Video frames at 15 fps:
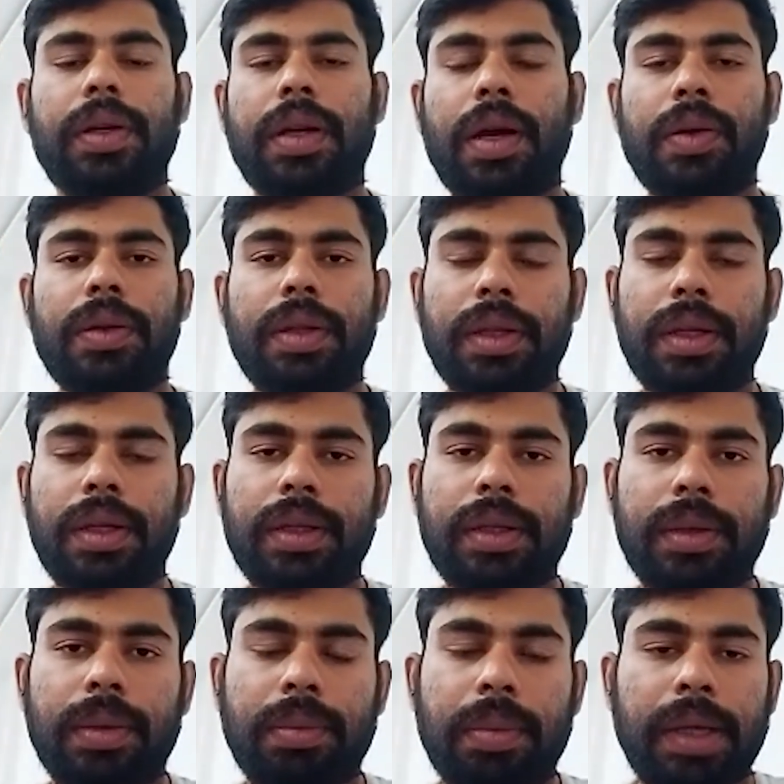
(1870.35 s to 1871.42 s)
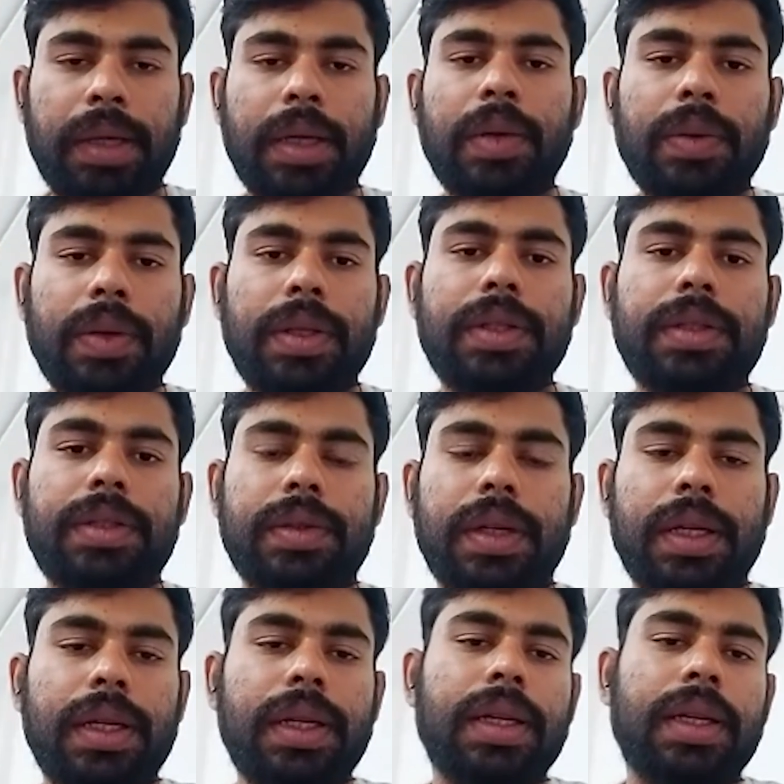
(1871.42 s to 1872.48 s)
Rrahul, that the metaverse
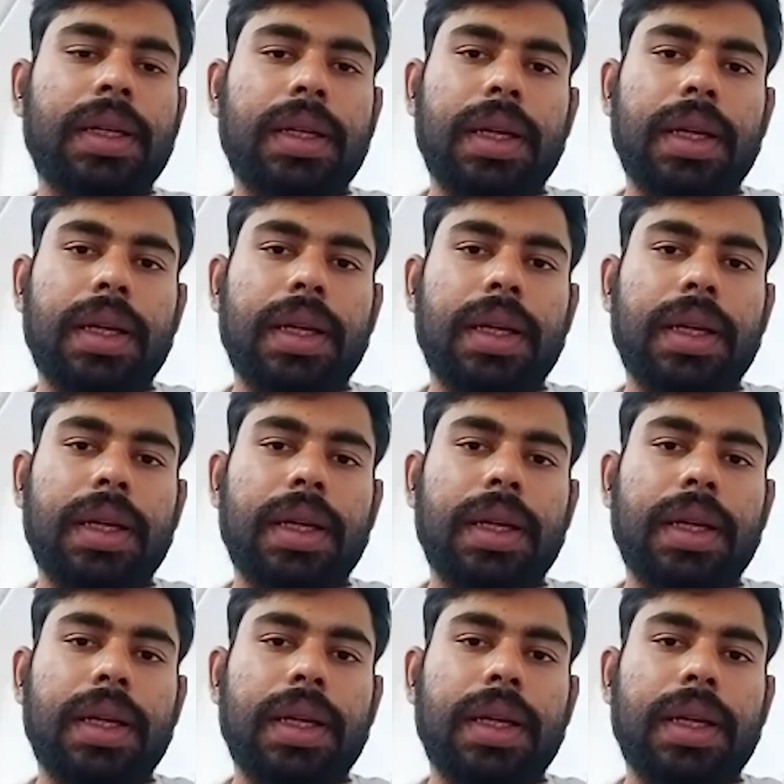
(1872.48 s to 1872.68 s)
today,